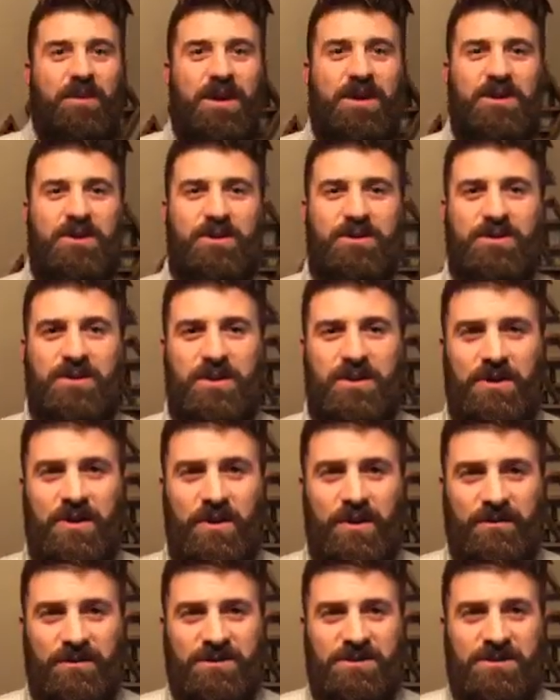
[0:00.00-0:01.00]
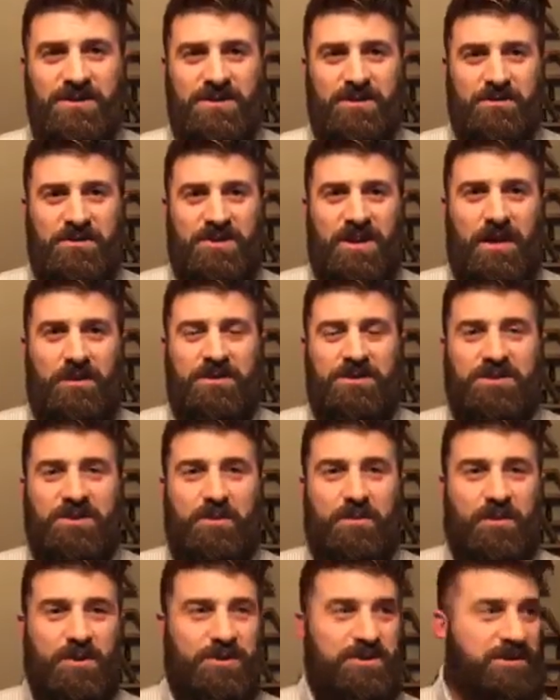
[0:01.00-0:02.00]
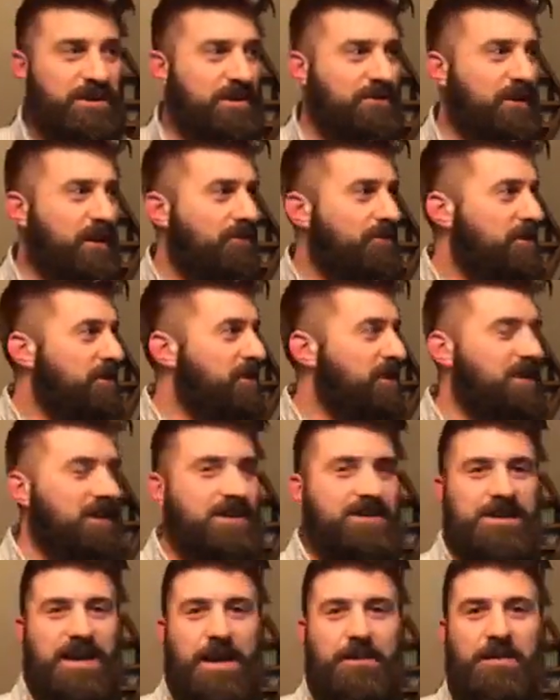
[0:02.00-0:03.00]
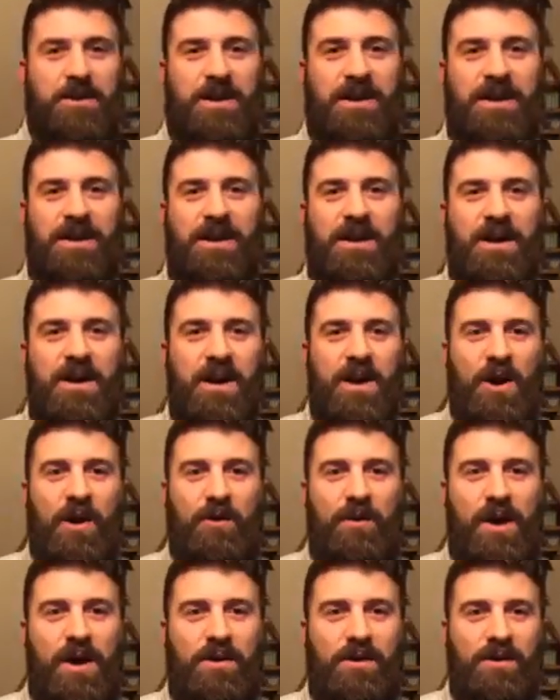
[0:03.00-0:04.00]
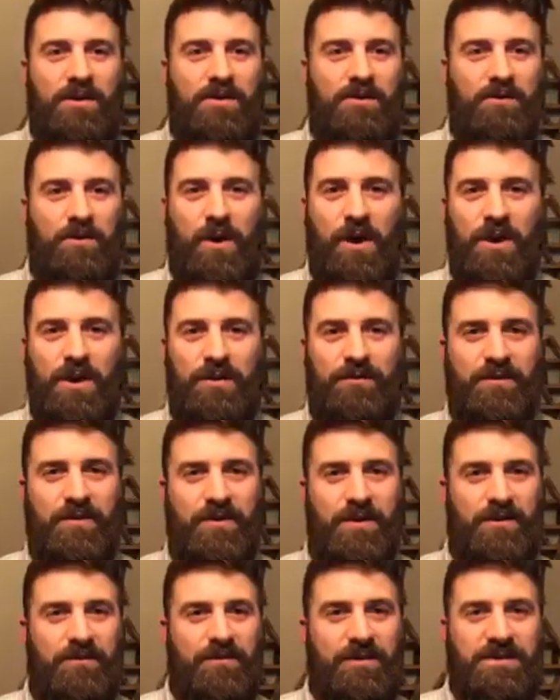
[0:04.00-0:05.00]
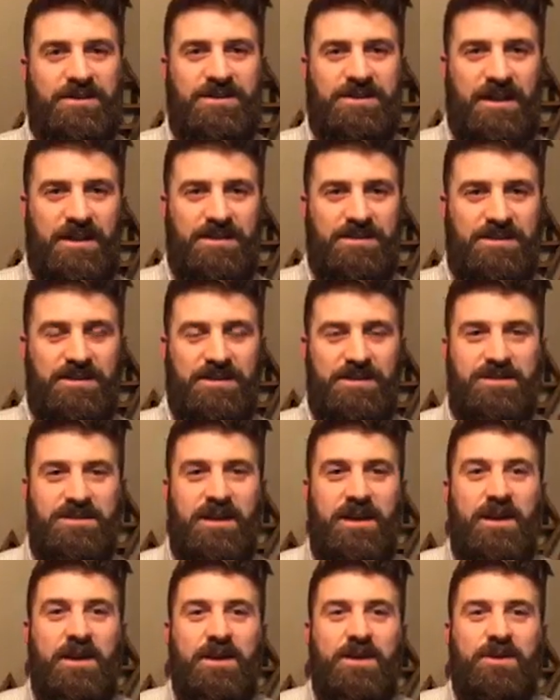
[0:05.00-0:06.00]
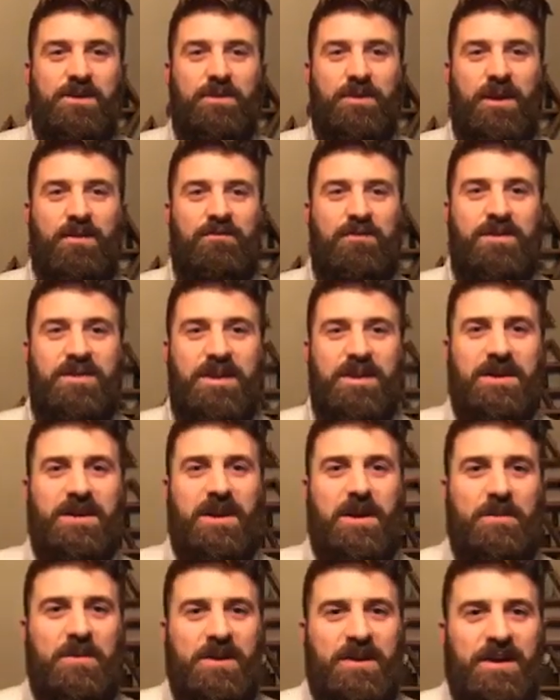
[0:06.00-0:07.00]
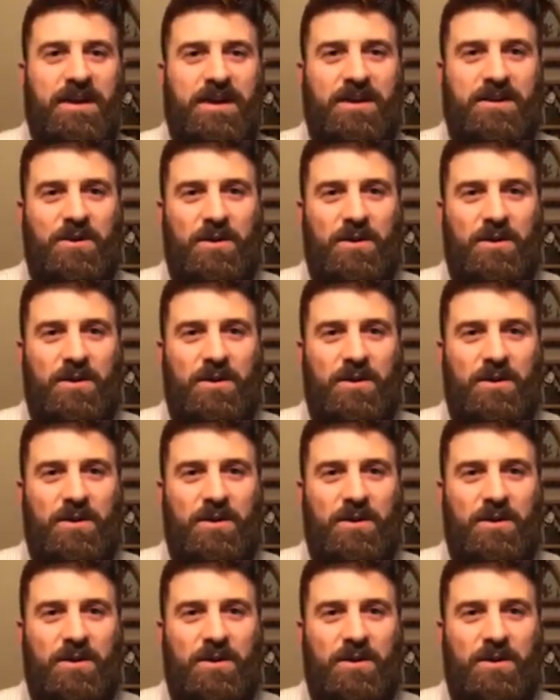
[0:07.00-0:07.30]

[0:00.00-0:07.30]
right? The nervous system's job is to perceive everything that's happening around it through all of your different senses, through everything coming in.